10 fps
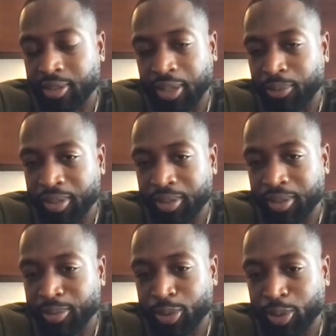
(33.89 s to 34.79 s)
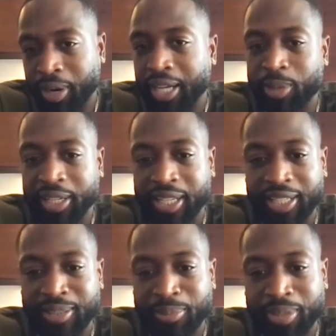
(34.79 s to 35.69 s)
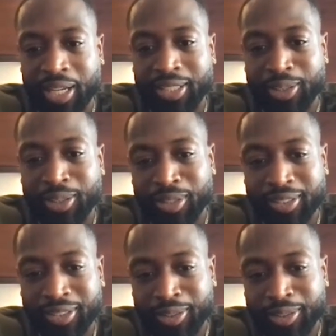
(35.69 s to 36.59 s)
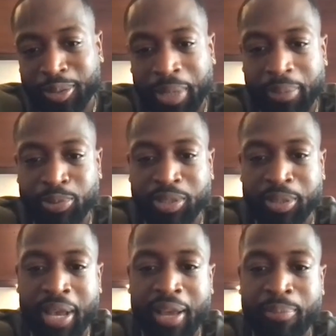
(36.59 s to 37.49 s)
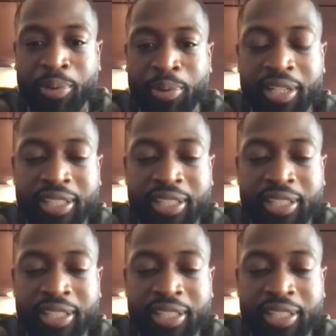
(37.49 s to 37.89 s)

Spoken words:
I want to, brag to my kids and be like, look, your pops was a bad boy.